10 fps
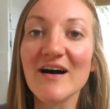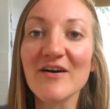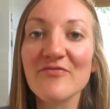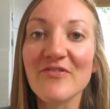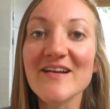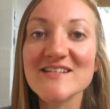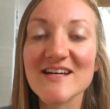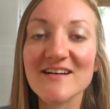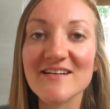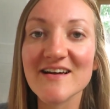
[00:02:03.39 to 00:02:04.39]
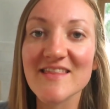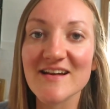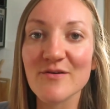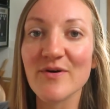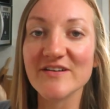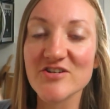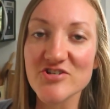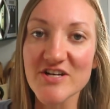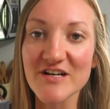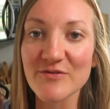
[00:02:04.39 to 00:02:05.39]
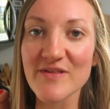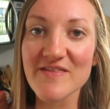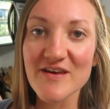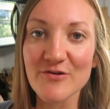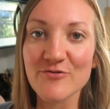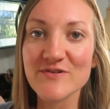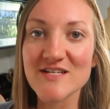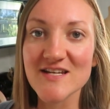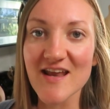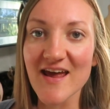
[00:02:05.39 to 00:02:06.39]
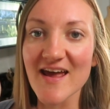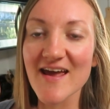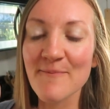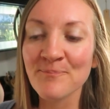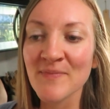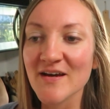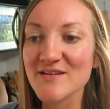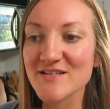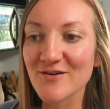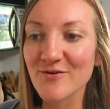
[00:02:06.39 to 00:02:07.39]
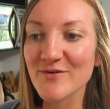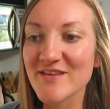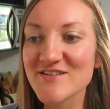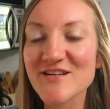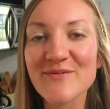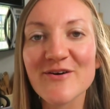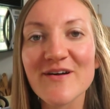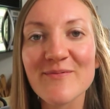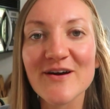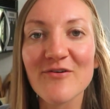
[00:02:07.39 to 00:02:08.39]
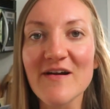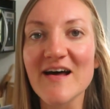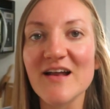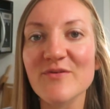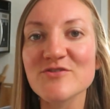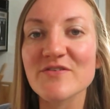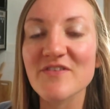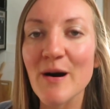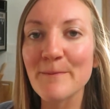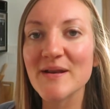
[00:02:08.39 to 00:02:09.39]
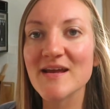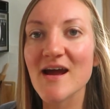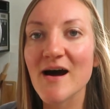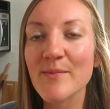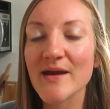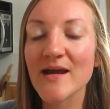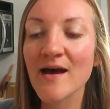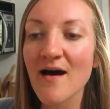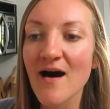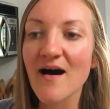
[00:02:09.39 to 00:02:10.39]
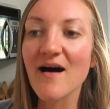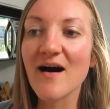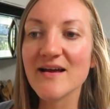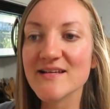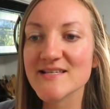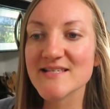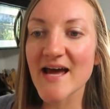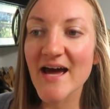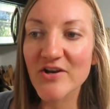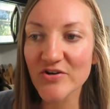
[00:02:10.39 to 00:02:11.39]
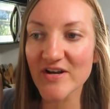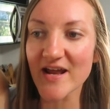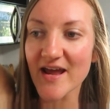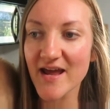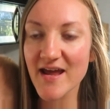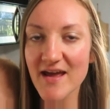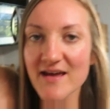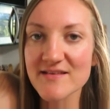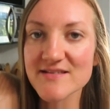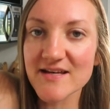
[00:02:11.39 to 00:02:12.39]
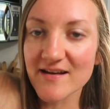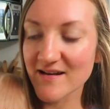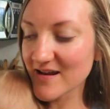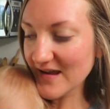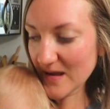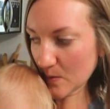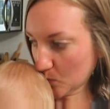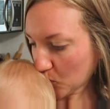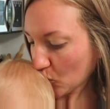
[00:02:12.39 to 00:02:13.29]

uh, front area that I wanna share with you today. So there's gonna be quite a bit going on. We do have company coming on Saturday and Sunday.